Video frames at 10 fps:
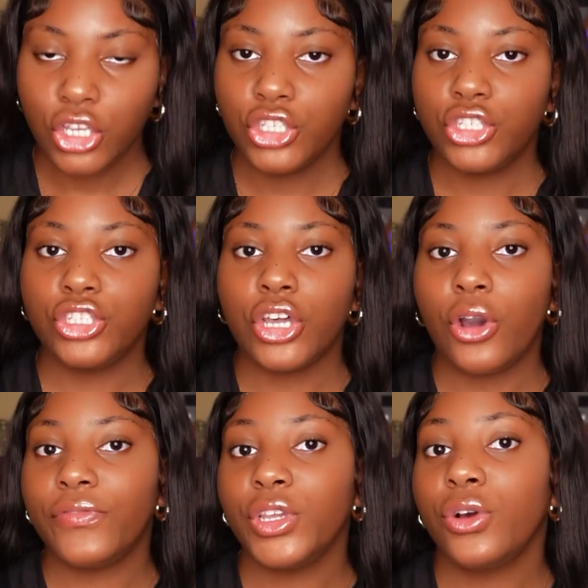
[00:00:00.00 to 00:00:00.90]

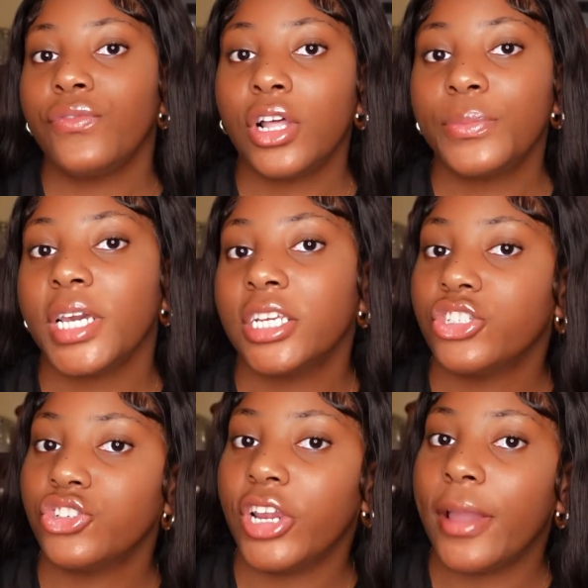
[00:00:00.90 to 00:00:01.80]
So if you don't follow me on
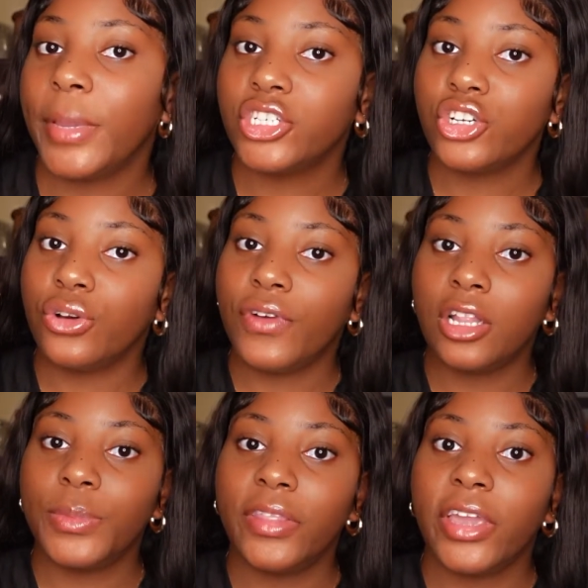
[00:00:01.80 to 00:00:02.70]
Instagram, make sure you go
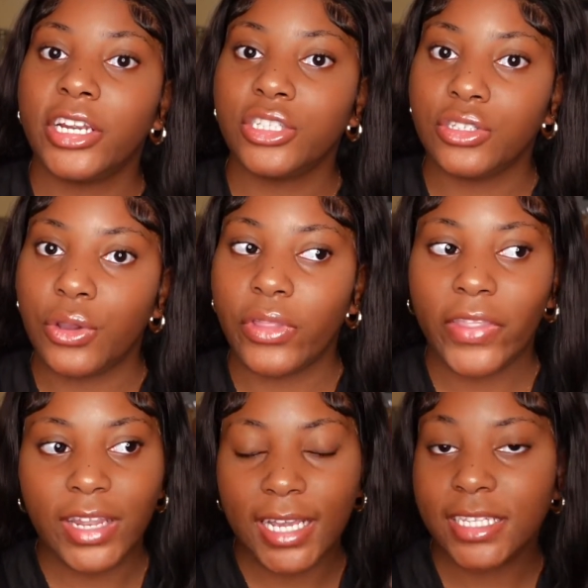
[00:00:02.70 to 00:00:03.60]
follow me there so
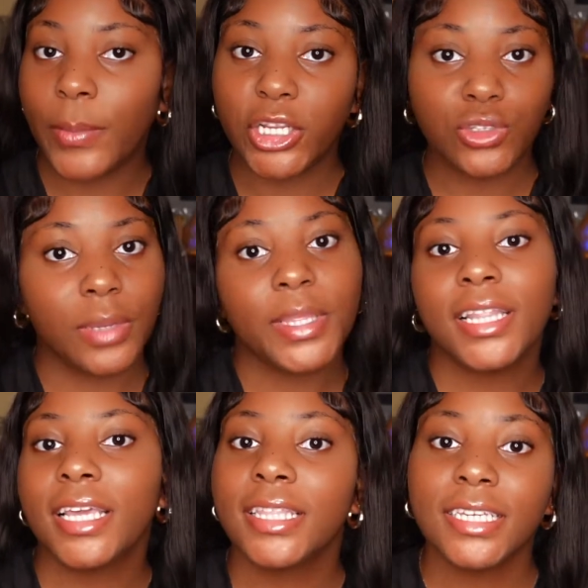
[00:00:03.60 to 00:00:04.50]
that the next time I do something
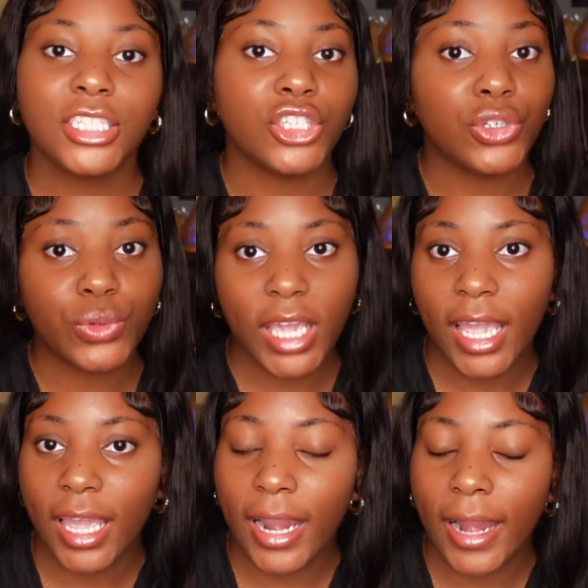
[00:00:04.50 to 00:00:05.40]
like this, you
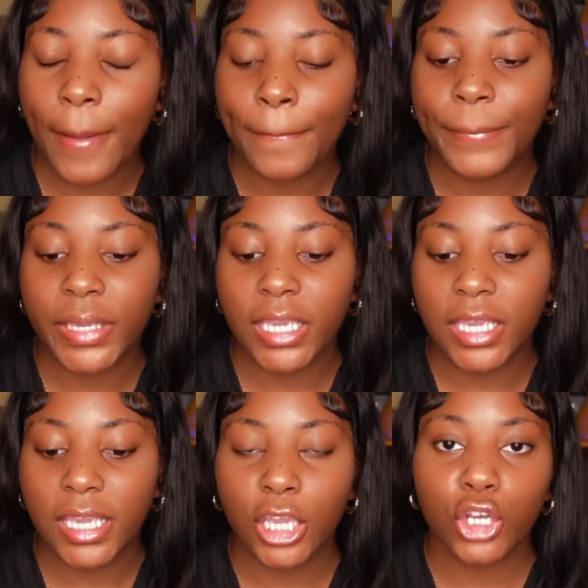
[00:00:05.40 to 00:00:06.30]
can
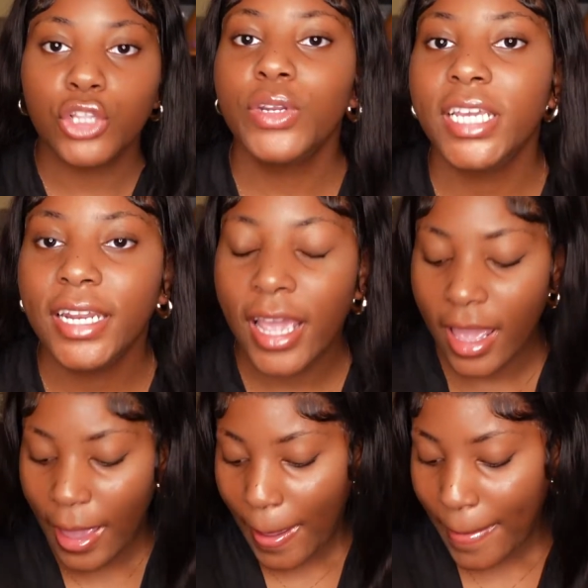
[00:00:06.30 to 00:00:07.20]
be included.
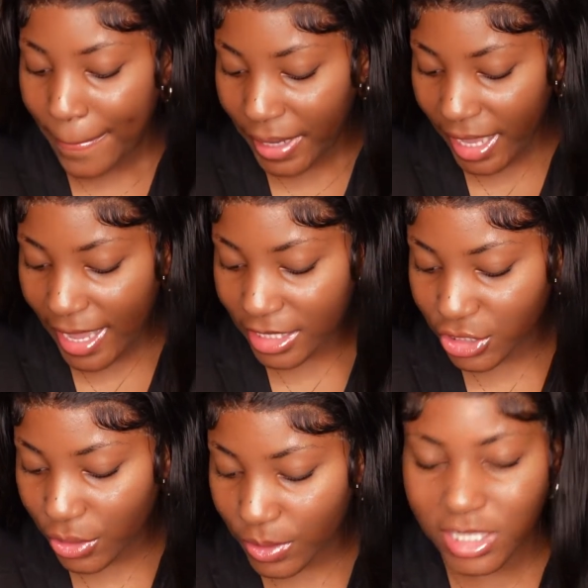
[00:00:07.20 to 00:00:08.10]
But yeah,
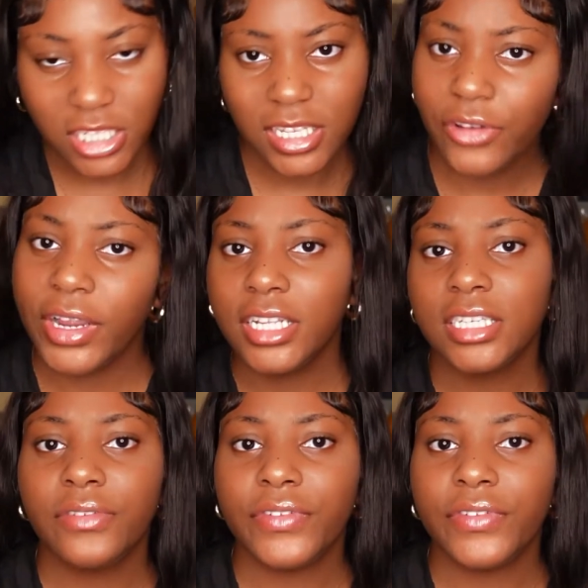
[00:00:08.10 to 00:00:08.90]
so let's just get right into the